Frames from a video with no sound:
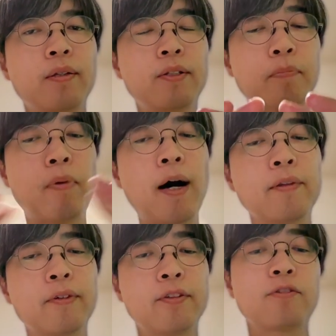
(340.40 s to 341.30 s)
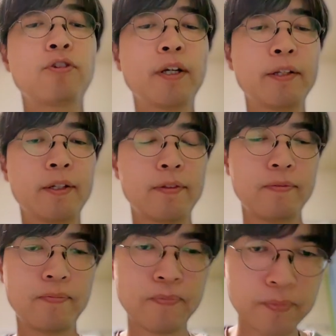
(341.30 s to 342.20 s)
the part is created.
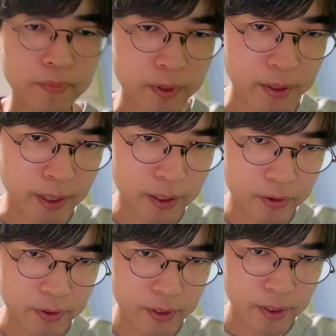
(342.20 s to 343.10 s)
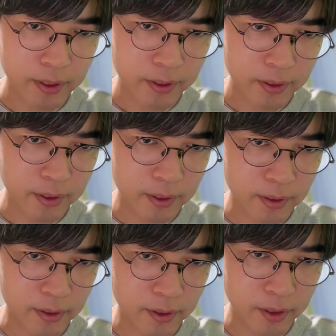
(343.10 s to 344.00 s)
Can you see
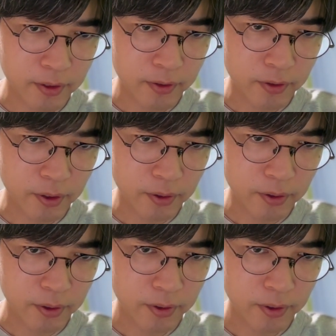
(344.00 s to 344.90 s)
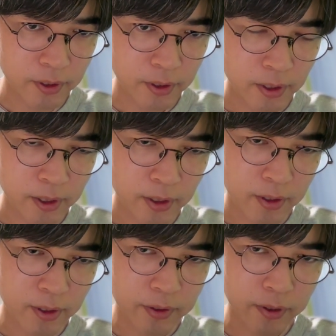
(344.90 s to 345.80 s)
this circle?
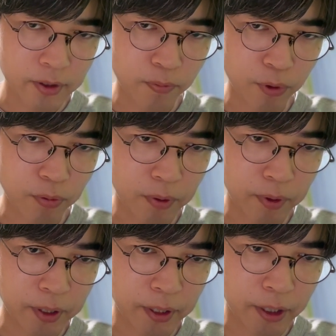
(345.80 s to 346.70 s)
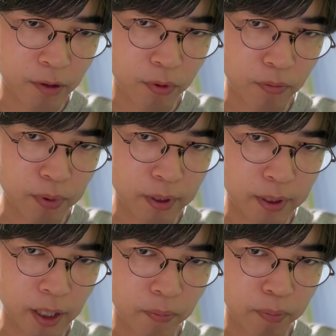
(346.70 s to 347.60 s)
This is probably given
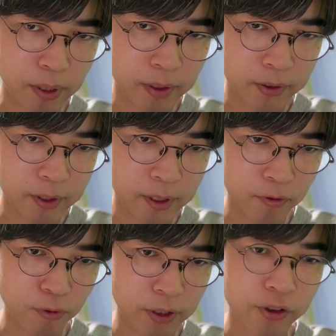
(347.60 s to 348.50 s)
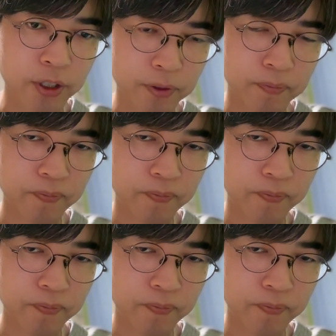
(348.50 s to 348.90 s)
by aperture's flashing.